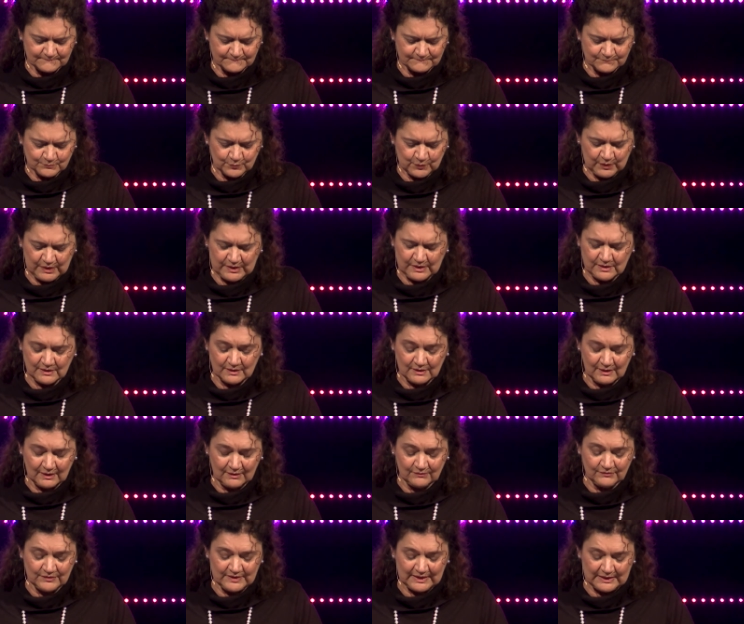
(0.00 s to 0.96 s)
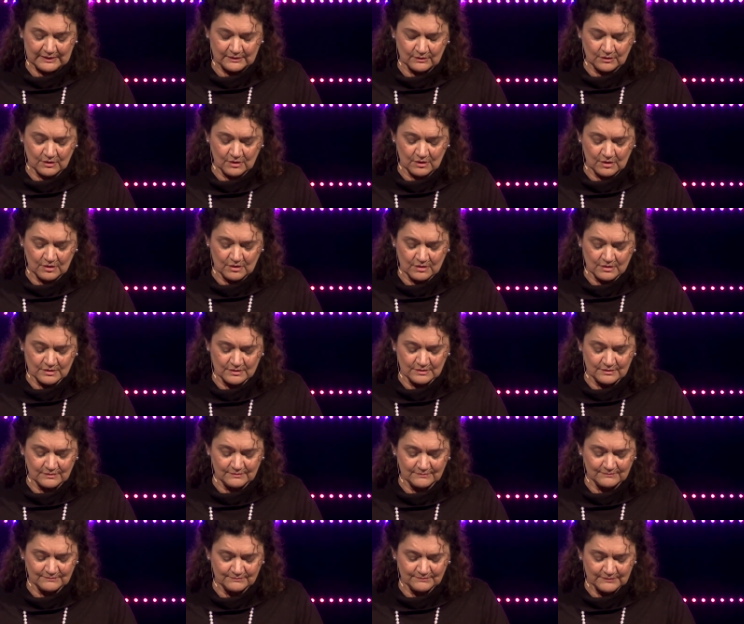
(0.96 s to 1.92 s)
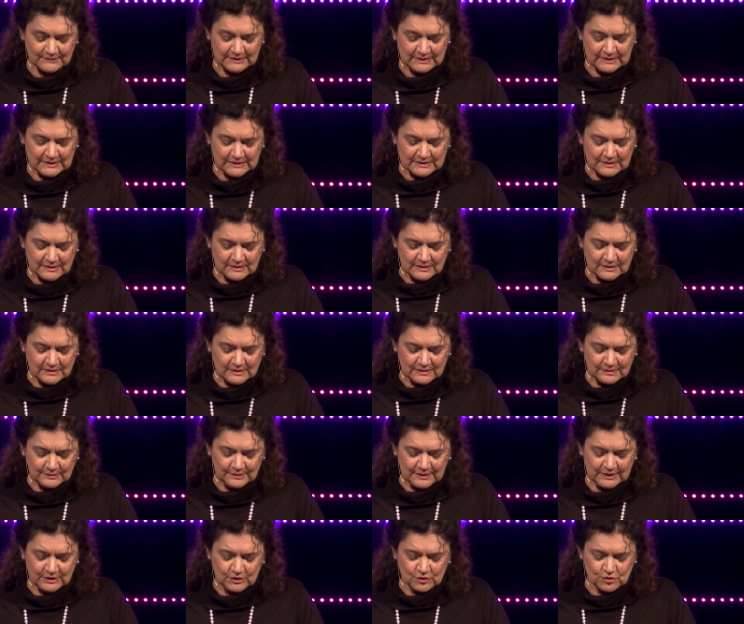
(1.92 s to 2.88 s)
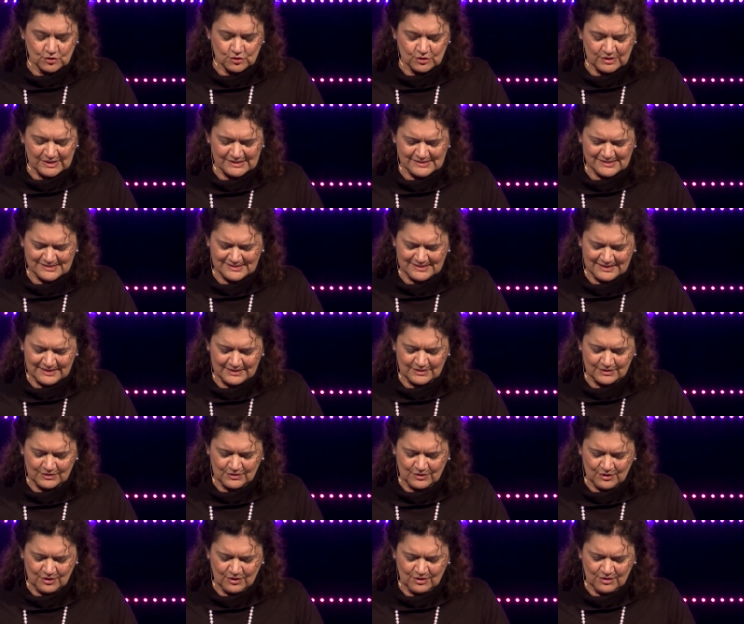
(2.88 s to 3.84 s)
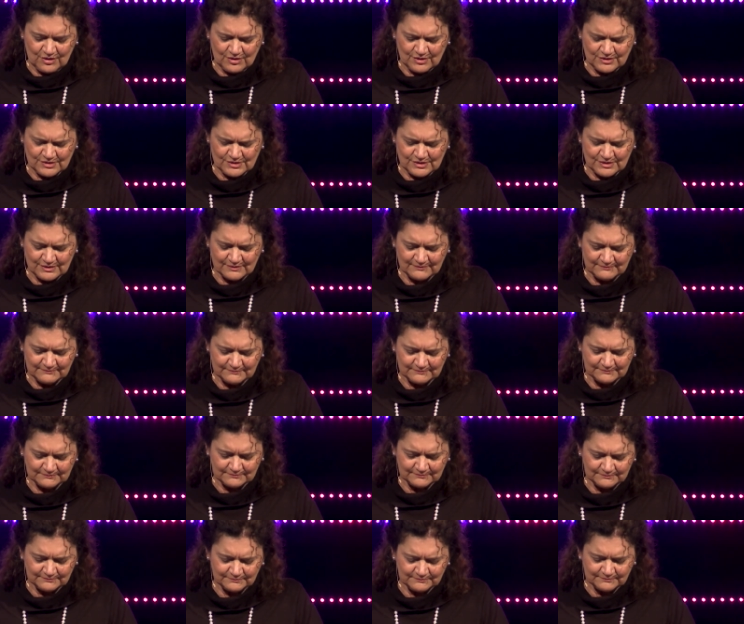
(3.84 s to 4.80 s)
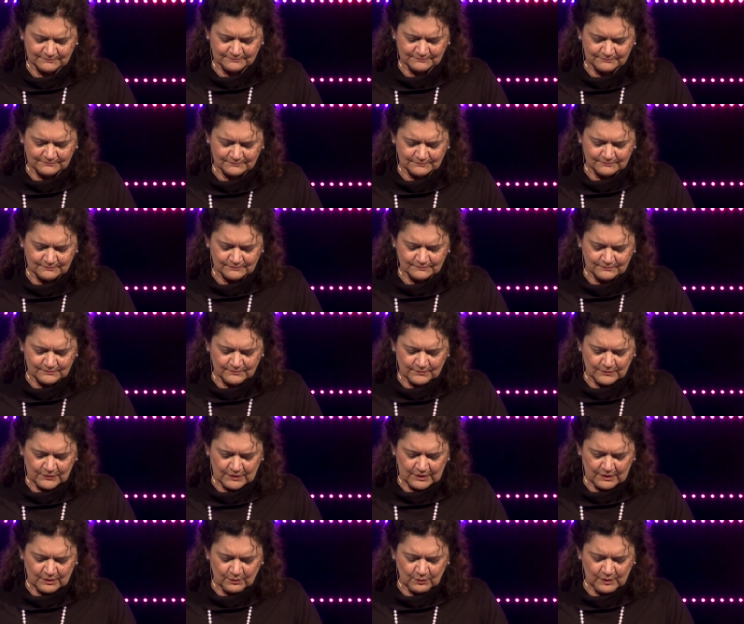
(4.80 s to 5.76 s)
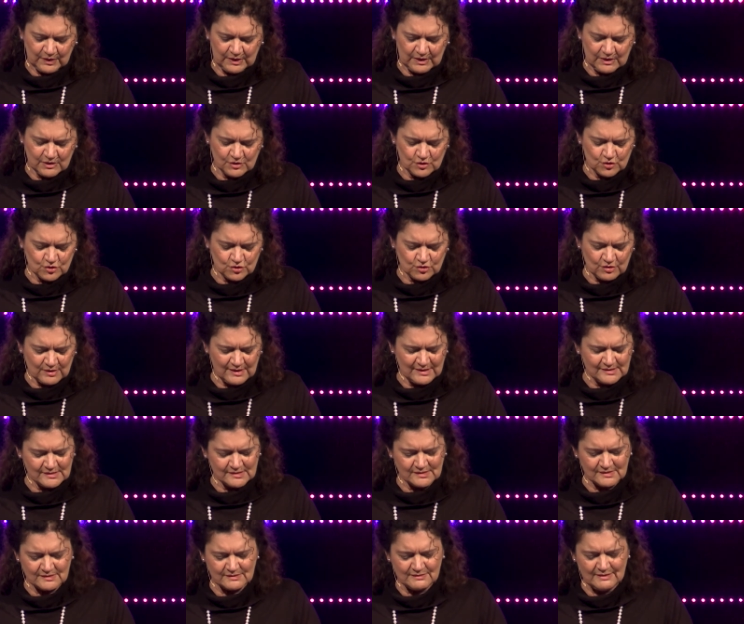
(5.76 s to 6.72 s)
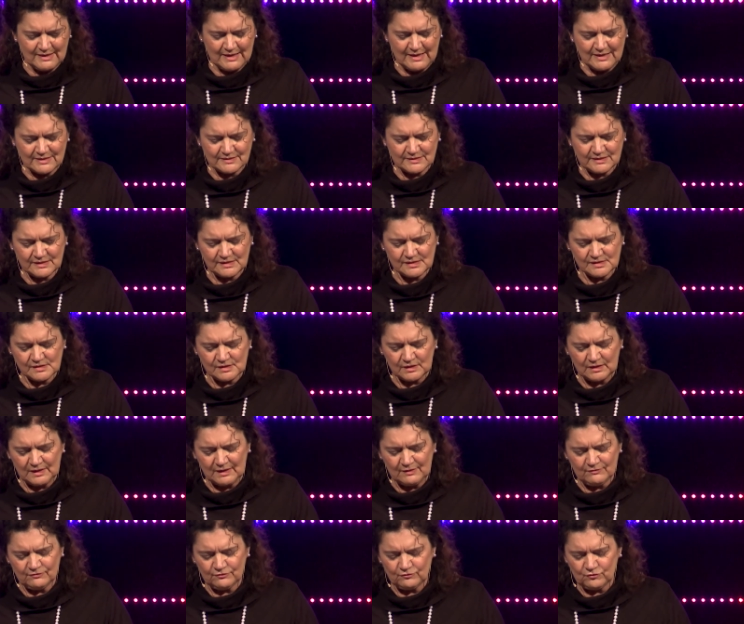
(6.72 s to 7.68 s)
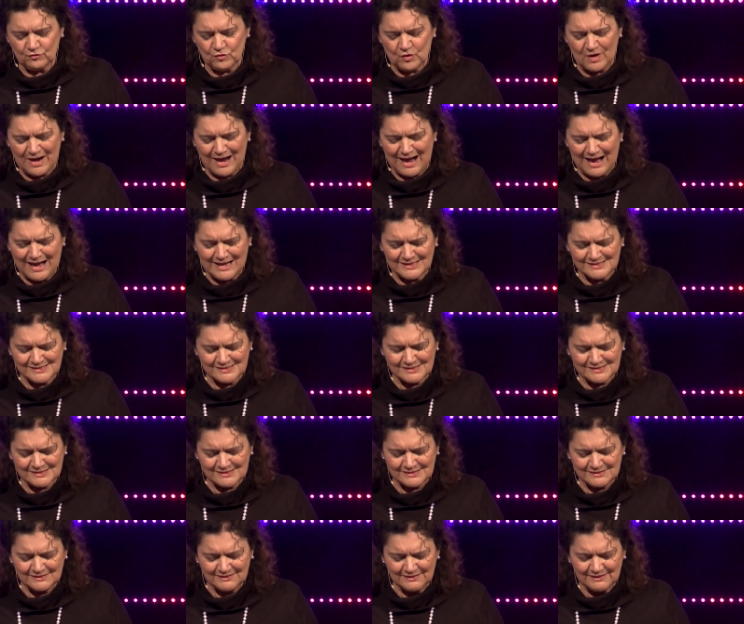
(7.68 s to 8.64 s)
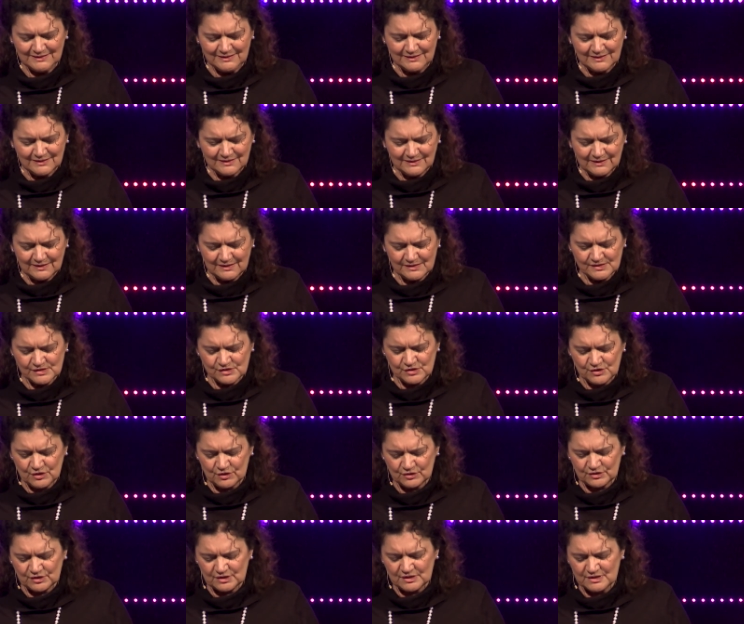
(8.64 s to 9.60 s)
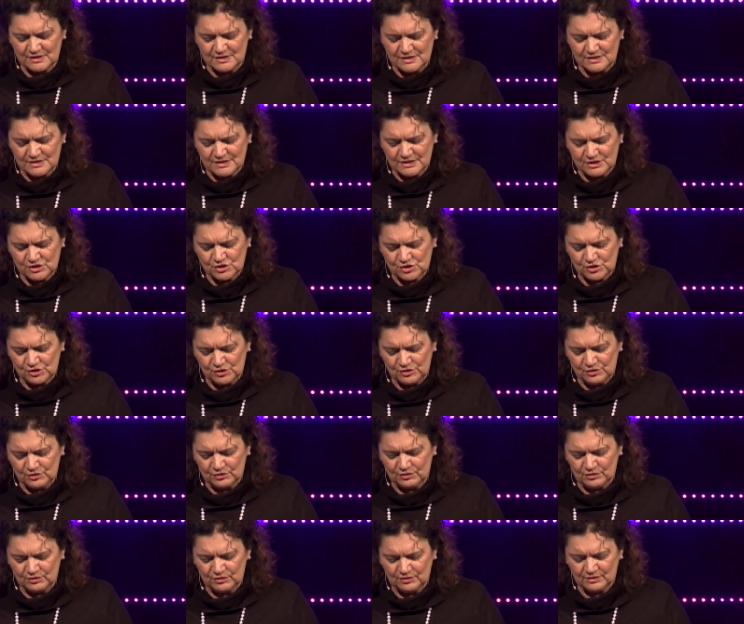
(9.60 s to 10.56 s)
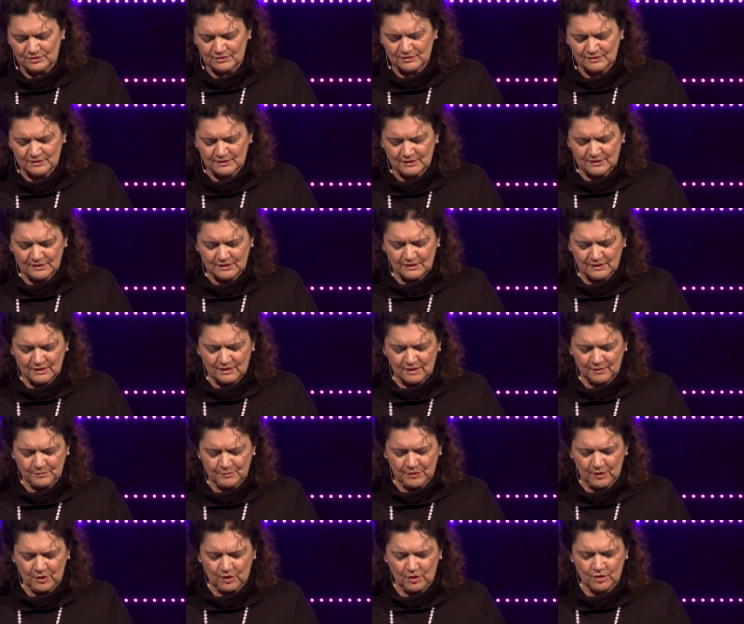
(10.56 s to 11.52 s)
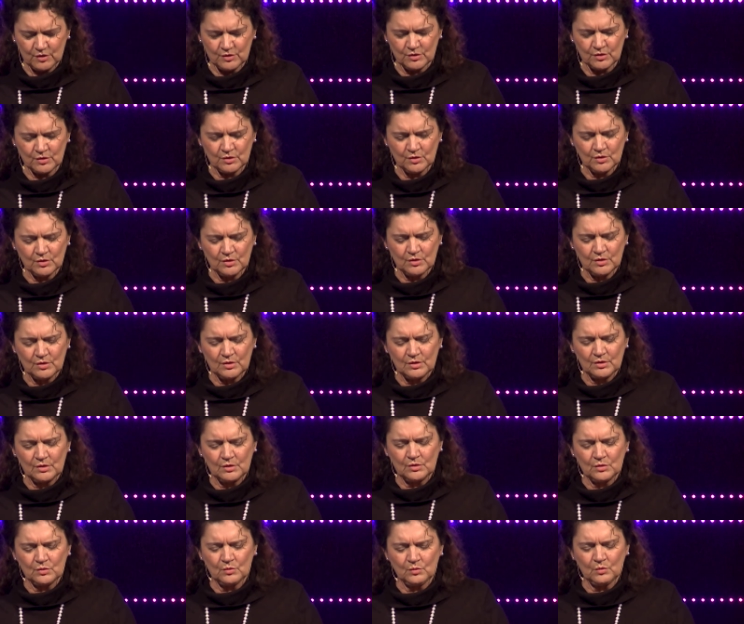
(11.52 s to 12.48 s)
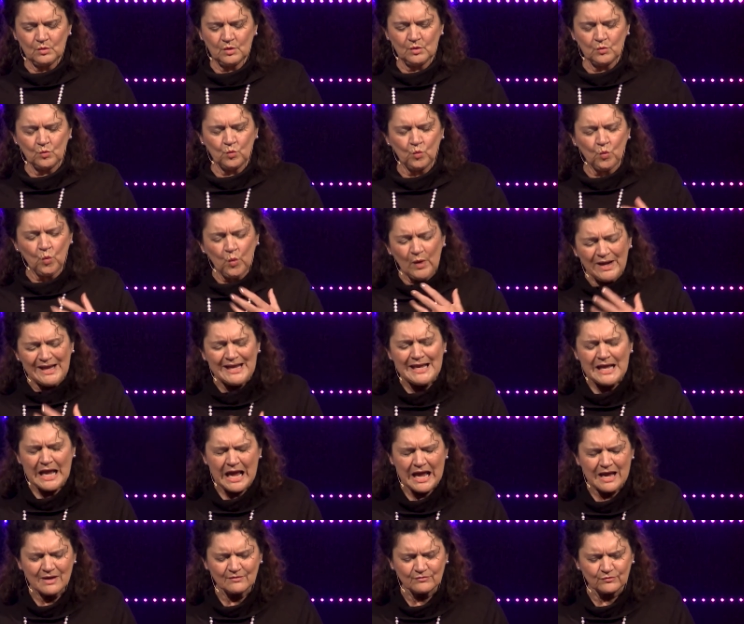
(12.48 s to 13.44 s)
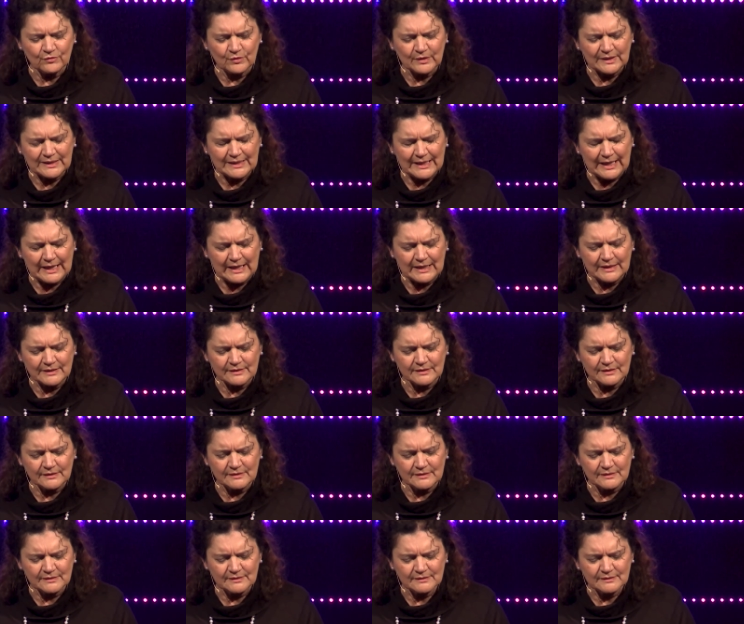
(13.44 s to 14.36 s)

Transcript: We can love that God. We can trust that God. We can trust that his love for us is not conditional upon what we have regarded